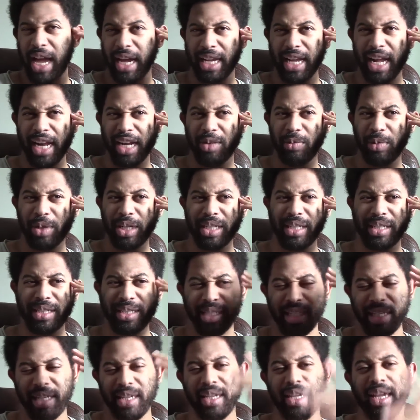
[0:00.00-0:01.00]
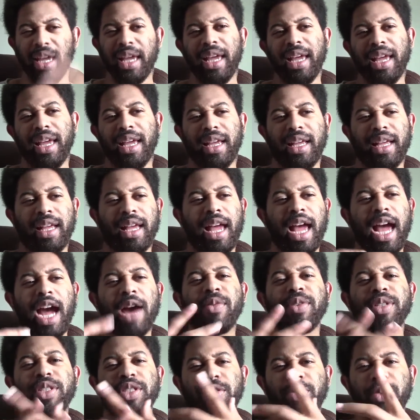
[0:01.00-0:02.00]
I kind of wanted to see
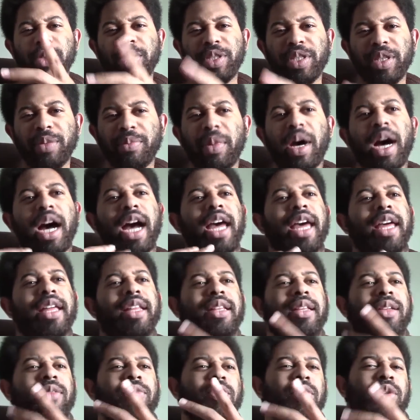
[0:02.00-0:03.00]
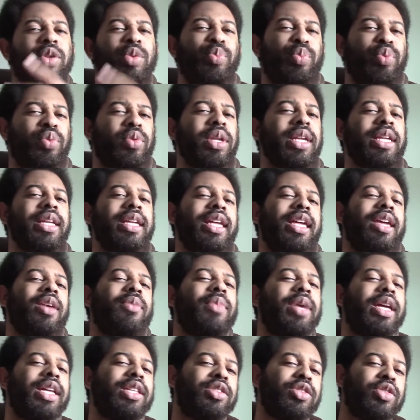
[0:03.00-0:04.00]
how his twisted mind would bring
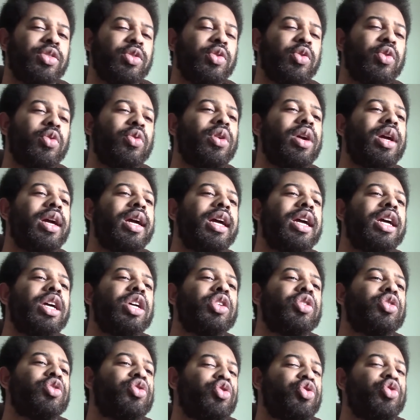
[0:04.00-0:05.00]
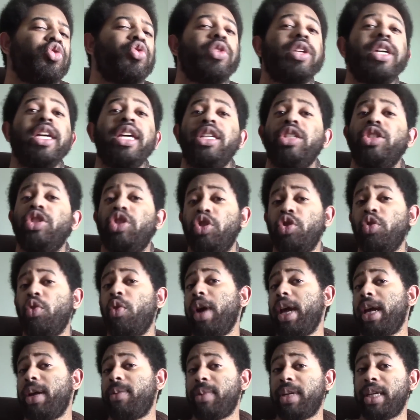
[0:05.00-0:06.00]
him into truly
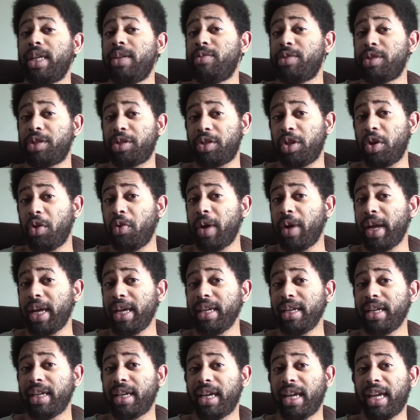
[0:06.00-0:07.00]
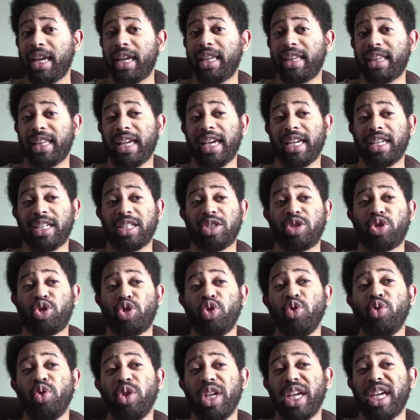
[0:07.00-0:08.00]
enjoying what he was doing, and like
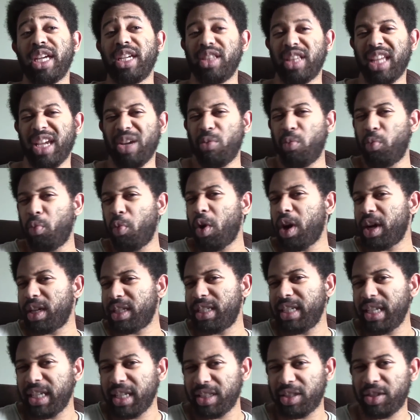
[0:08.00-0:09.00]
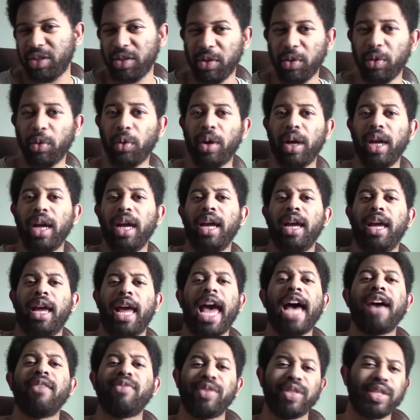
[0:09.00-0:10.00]
truly and like wanting to
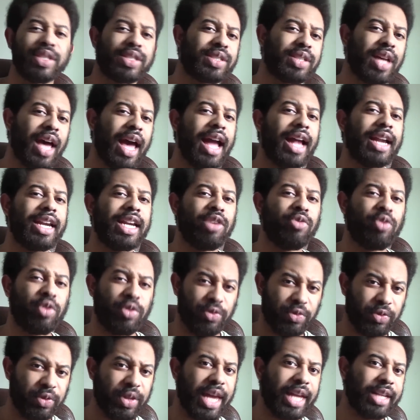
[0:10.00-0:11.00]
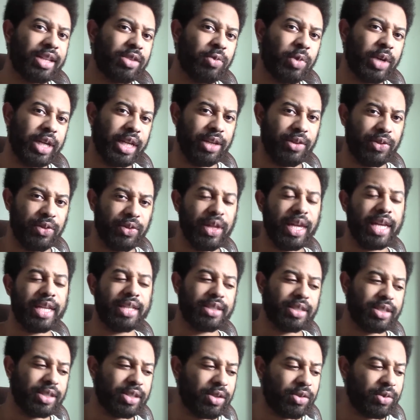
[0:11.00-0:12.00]
have society reflect what he
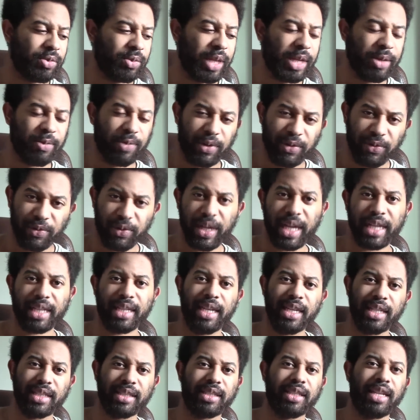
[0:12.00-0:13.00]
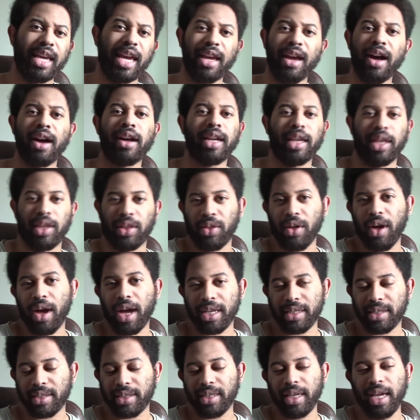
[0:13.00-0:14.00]
thinks, you know, like reflect his chaotic
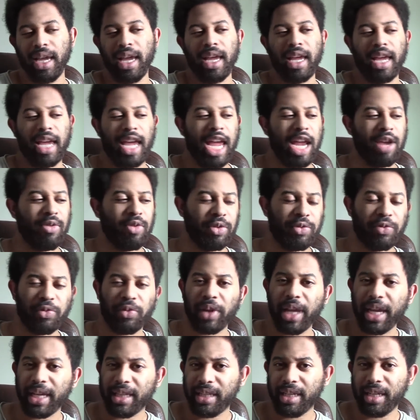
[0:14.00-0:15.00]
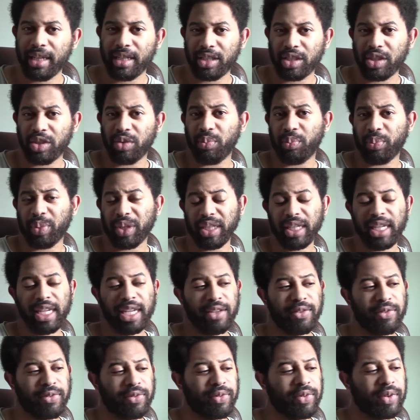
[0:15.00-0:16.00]
thoughts and reflect his
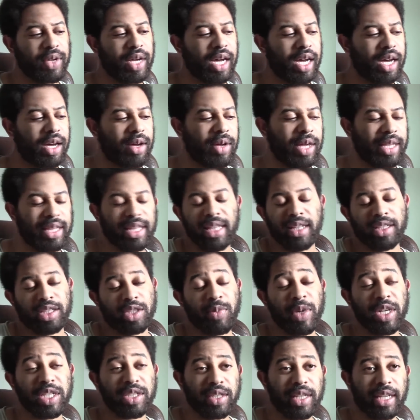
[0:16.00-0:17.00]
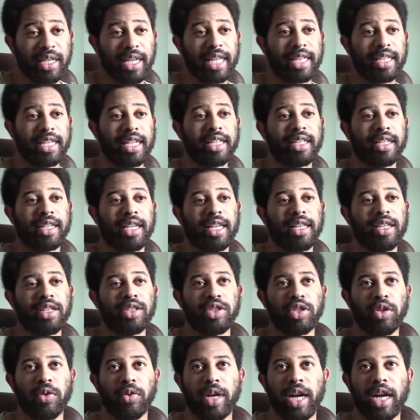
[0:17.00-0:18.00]
belief. I think especially like at the end of The Killing
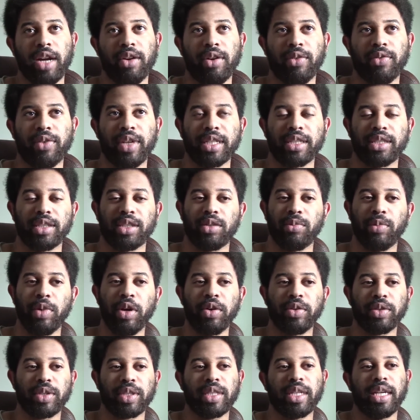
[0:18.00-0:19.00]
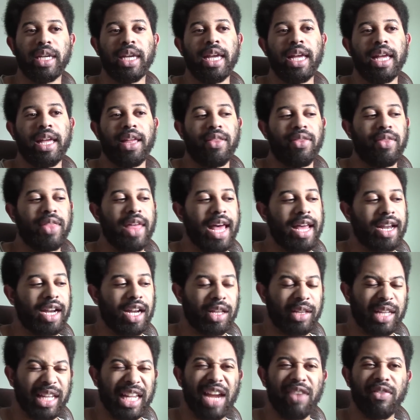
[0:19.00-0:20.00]
Joke kind of reflects this the most, that
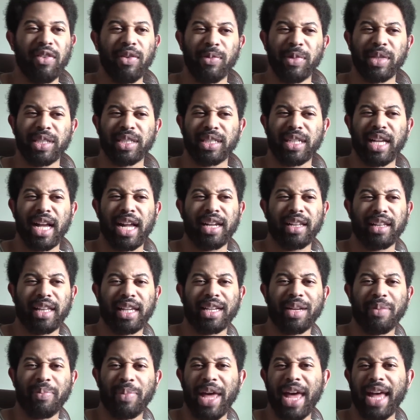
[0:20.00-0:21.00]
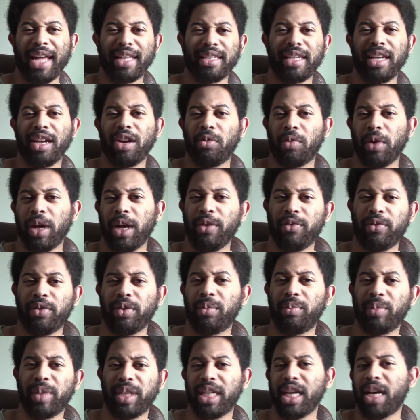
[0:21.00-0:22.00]
like everyone's kind of like a bad day away
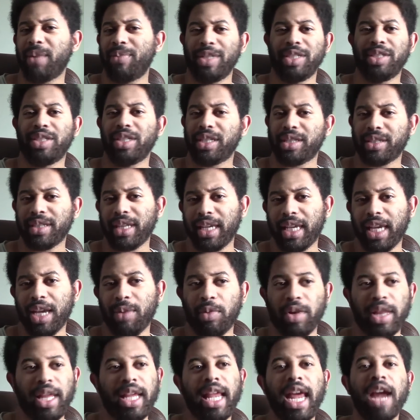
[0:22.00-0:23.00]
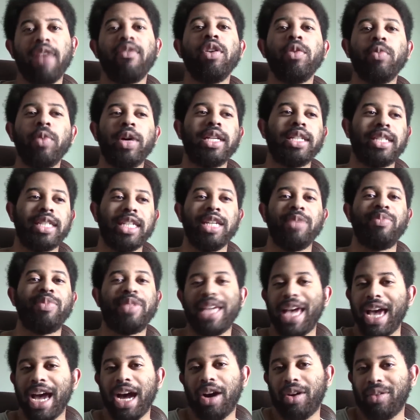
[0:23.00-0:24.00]
from becoming just like him, or that everyone deep
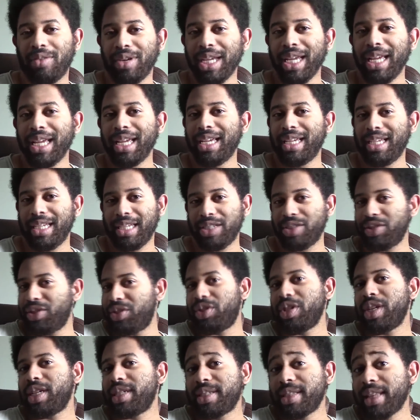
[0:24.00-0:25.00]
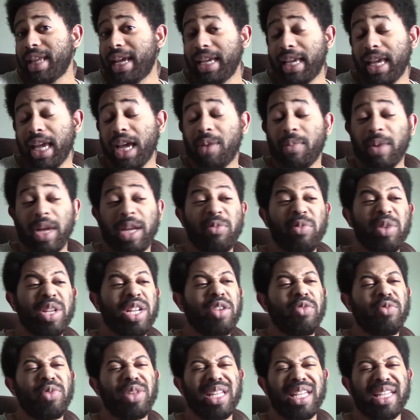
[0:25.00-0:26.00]
down is just like him. And we
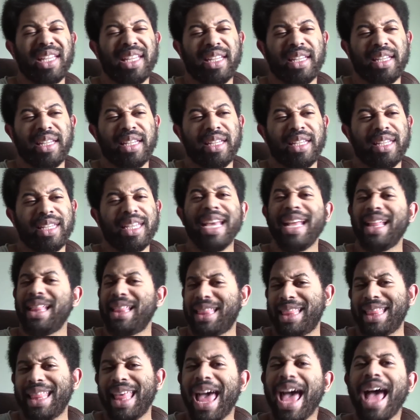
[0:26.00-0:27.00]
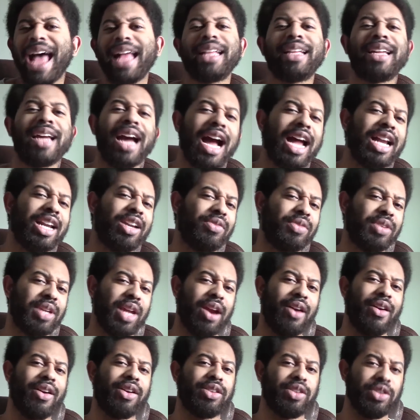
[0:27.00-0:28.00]
didn't really get that kind of
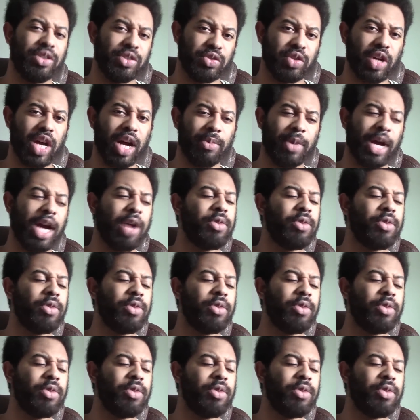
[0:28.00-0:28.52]
character drama.